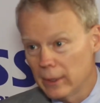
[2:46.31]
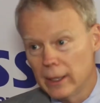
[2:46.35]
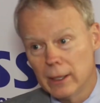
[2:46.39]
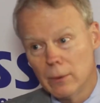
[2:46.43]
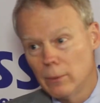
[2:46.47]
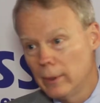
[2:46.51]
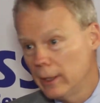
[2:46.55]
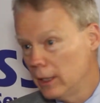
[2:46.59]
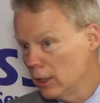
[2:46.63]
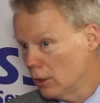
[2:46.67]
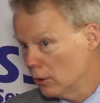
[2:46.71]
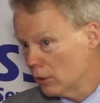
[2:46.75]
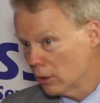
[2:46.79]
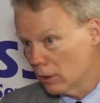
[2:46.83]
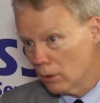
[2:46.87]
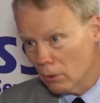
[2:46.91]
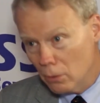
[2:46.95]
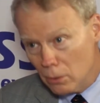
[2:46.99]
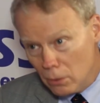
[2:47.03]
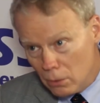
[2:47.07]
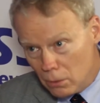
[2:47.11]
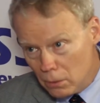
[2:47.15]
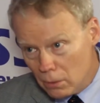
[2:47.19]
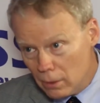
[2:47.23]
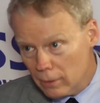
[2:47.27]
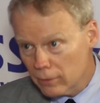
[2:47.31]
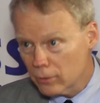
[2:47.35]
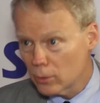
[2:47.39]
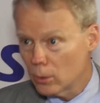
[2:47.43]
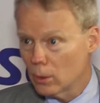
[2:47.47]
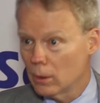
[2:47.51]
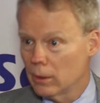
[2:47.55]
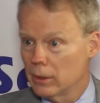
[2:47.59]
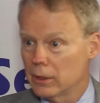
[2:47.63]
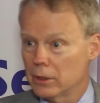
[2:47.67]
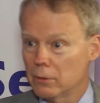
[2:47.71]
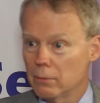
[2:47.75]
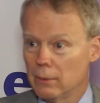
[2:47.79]
We don't know who, of
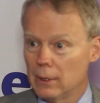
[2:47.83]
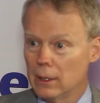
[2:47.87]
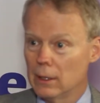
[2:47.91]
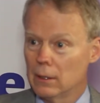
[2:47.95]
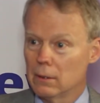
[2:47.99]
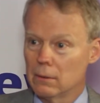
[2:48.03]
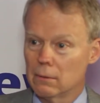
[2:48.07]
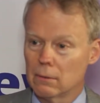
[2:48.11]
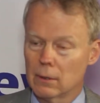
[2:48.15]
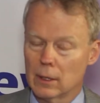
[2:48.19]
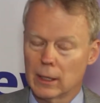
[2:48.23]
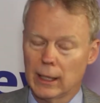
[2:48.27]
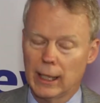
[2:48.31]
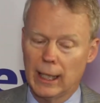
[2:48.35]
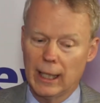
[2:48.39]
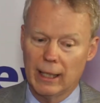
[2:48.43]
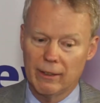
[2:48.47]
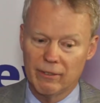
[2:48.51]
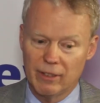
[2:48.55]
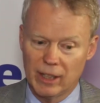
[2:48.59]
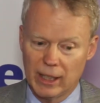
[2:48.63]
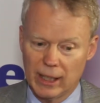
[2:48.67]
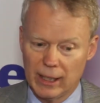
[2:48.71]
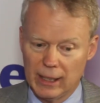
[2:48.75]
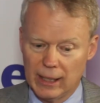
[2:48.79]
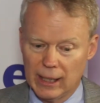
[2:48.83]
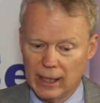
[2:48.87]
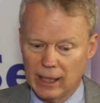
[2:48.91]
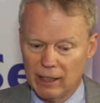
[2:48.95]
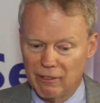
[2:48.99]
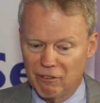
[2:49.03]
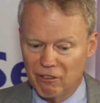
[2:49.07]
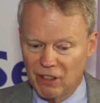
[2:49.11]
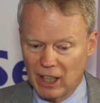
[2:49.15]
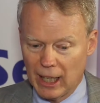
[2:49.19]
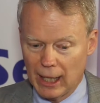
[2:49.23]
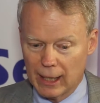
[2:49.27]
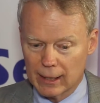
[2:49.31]
course. We don't really have
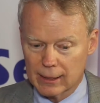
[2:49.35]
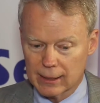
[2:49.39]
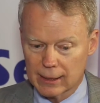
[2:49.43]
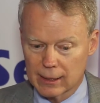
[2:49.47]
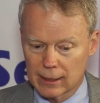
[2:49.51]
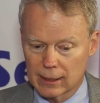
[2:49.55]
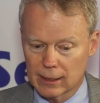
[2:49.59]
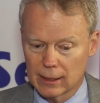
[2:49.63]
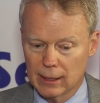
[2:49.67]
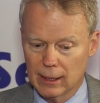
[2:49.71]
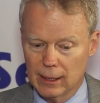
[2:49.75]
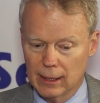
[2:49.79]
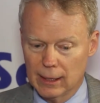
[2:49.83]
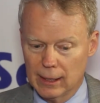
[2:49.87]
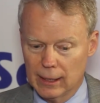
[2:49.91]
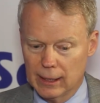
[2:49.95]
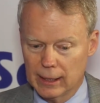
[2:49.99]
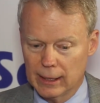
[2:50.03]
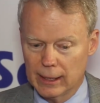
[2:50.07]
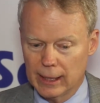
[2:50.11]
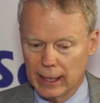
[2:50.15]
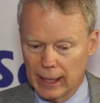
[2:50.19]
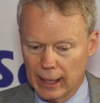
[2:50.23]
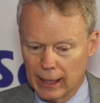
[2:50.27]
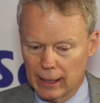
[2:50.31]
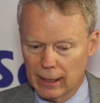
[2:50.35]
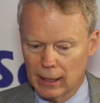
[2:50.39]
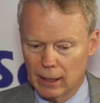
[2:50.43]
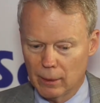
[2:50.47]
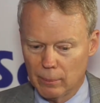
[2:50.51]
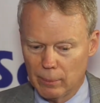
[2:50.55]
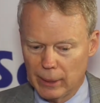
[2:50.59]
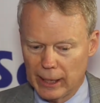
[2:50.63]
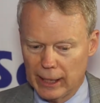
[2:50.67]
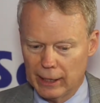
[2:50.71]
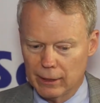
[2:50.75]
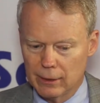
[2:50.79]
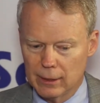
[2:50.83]
any facts yet
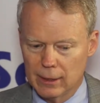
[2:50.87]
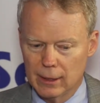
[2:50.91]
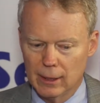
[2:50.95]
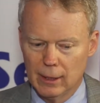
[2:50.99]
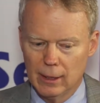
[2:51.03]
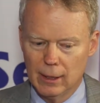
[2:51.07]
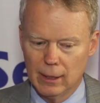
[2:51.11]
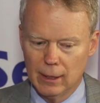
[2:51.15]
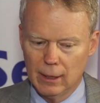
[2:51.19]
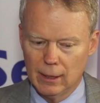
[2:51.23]
about